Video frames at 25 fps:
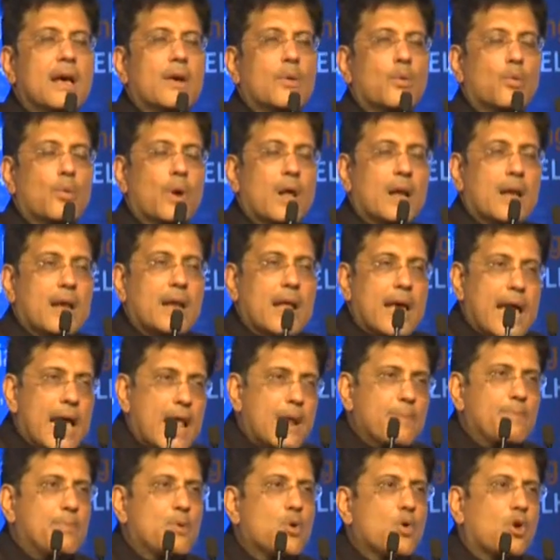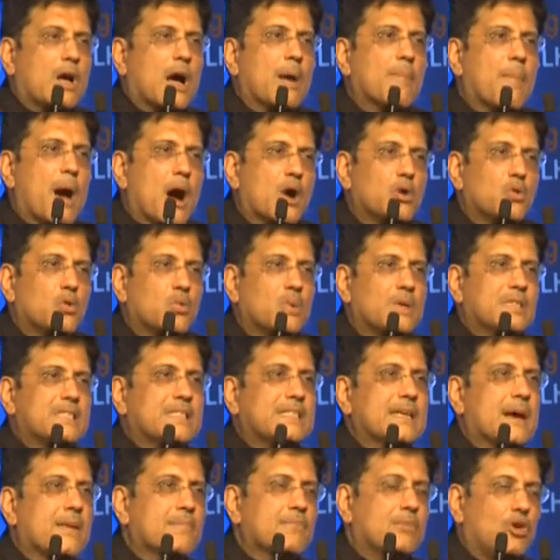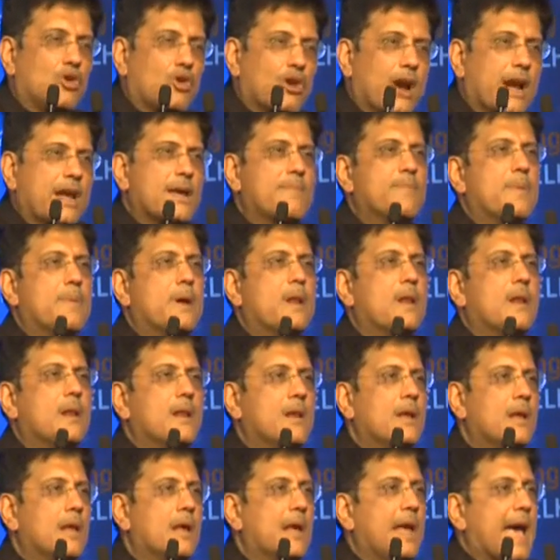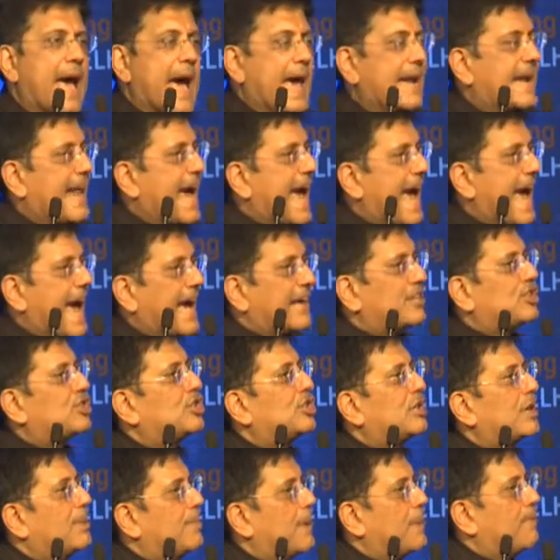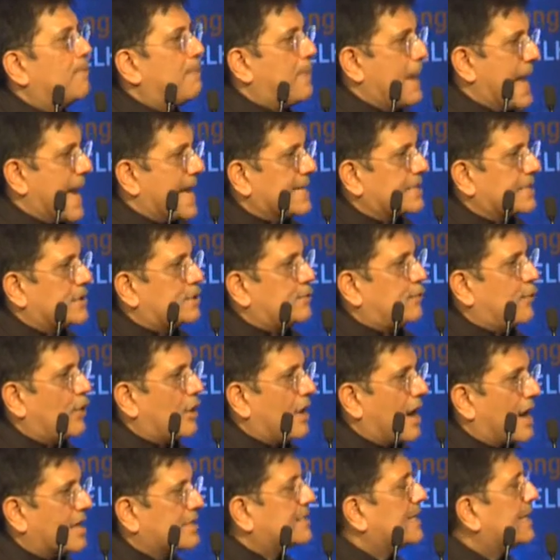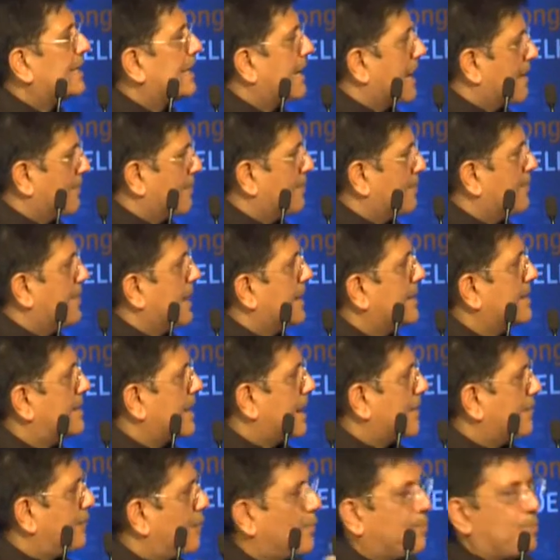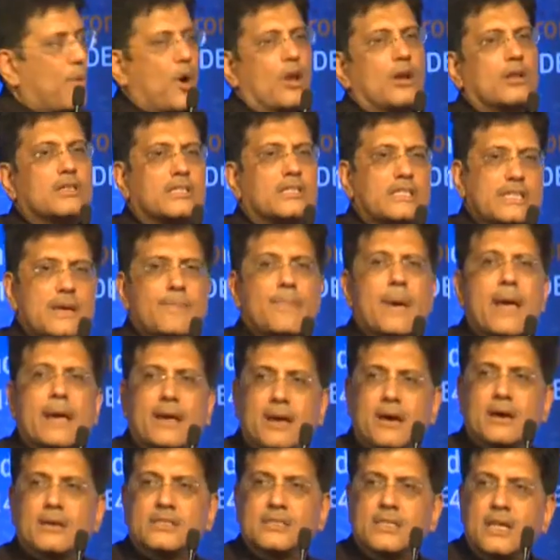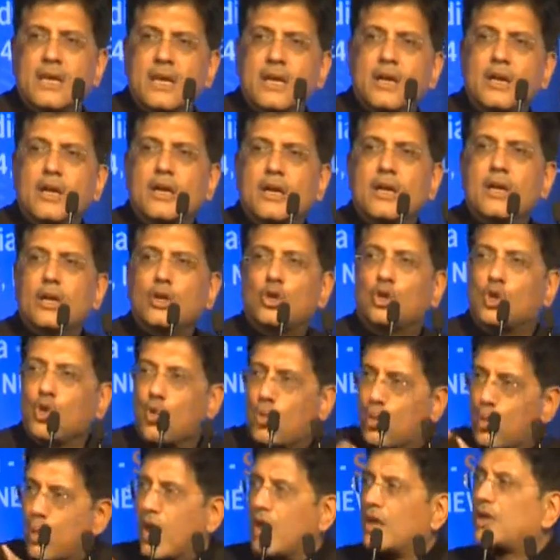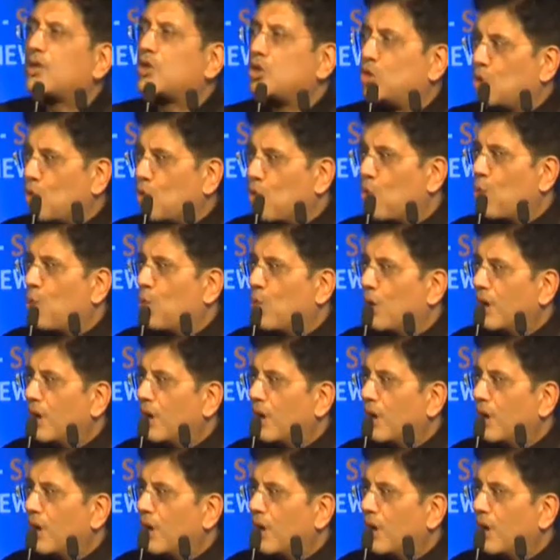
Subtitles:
will help you come out with some credible and actionable plans for us in government and for policy makers to work through